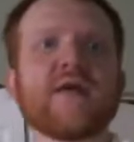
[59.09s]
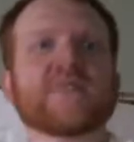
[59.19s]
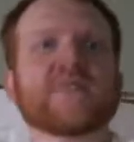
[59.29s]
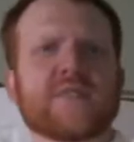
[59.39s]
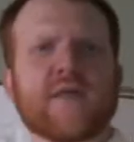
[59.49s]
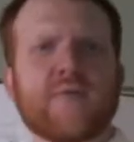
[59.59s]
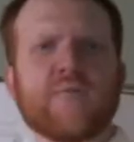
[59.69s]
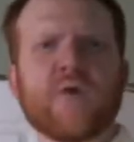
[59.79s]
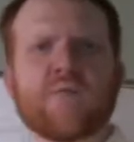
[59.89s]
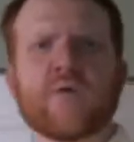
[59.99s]

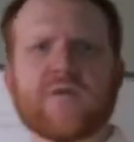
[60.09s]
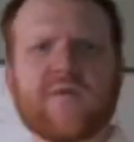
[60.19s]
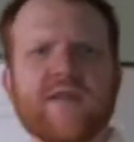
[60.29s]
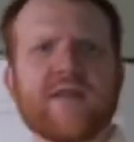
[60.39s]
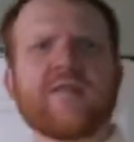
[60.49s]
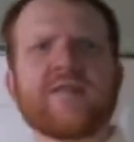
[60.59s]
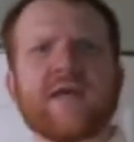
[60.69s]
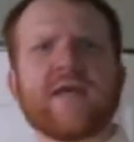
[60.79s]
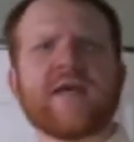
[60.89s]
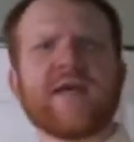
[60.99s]
somewhat more fit
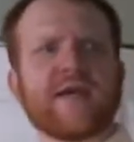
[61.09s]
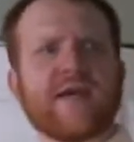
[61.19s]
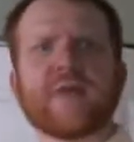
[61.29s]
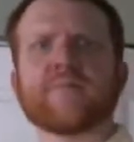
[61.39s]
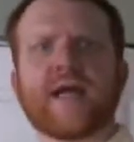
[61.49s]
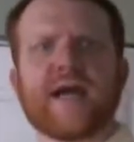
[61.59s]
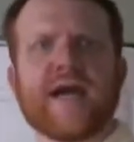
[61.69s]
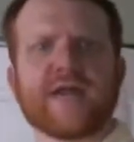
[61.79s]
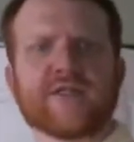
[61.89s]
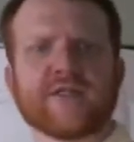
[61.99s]
the gameplay
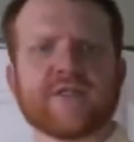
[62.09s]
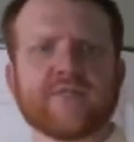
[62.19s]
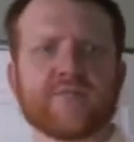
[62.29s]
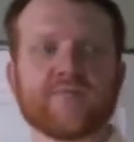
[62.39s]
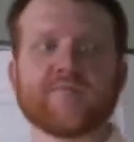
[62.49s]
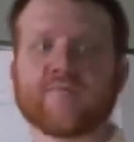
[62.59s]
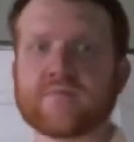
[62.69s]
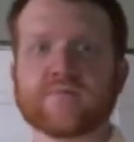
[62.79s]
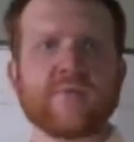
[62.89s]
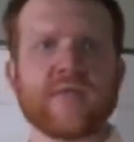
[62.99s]
actions.
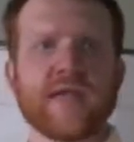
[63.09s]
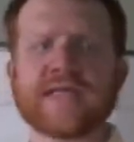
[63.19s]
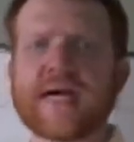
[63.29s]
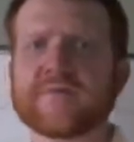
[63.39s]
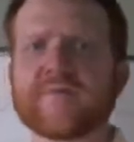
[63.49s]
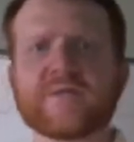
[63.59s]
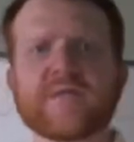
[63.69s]
Adaptive music is a